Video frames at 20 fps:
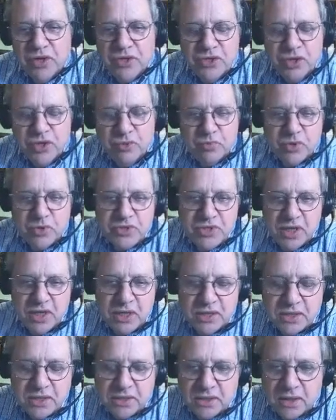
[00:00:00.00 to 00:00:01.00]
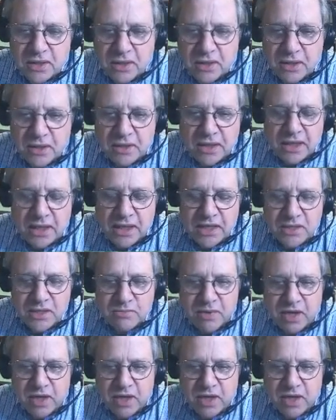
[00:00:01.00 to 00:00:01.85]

than 2% uh, as